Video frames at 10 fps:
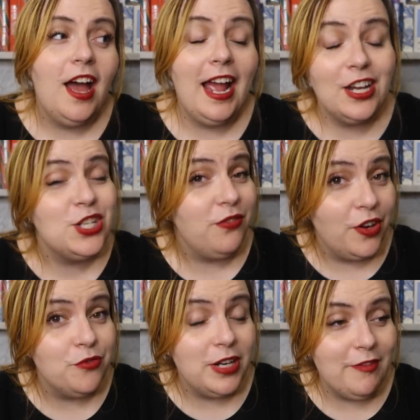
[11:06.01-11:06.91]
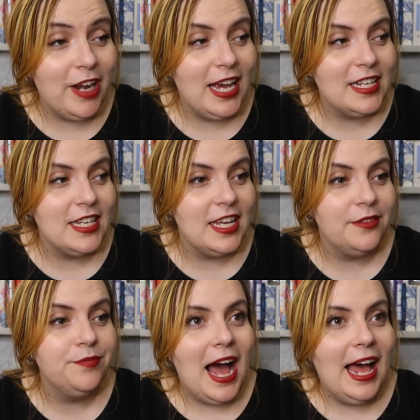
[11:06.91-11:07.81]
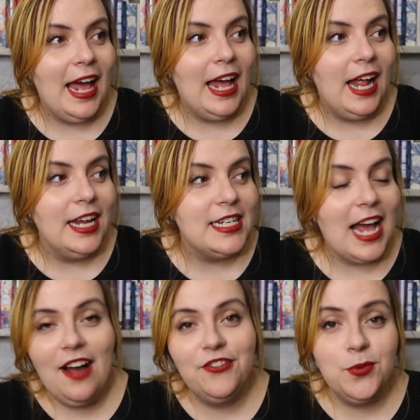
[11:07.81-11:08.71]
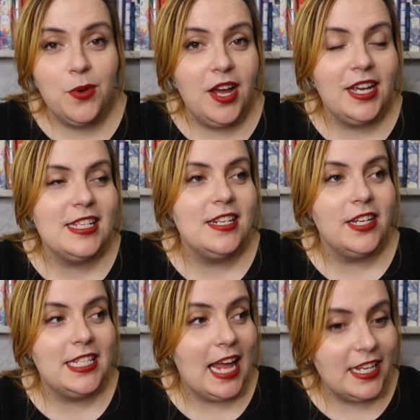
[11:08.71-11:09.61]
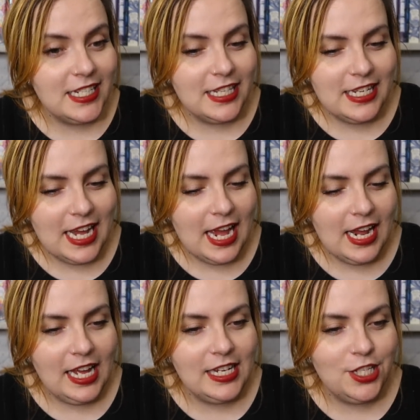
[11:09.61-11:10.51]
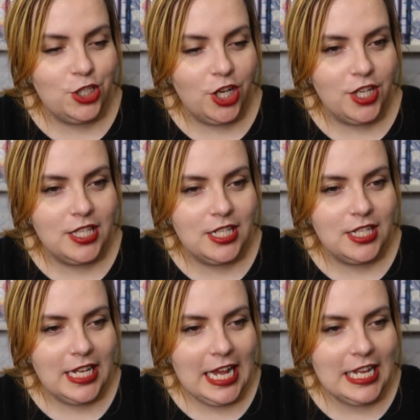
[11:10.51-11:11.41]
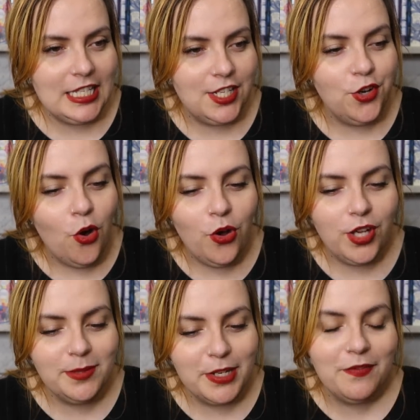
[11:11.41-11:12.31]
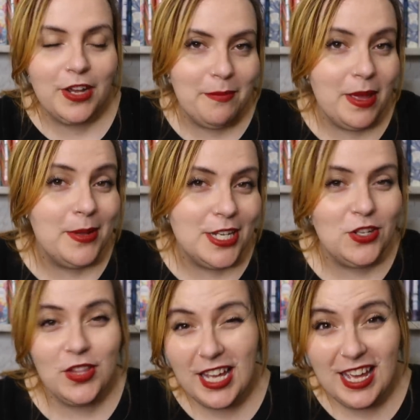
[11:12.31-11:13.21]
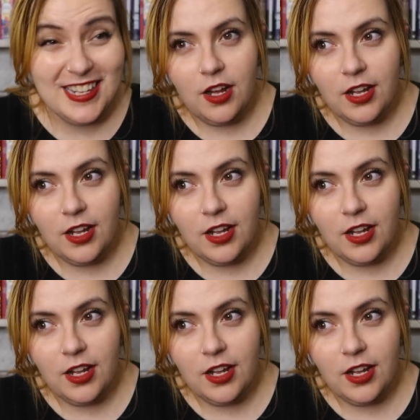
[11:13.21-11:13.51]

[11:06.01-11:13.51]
I actually find really relaxing. And after work, it's a nice end to the day and it's not as much of a commitment as you think it is.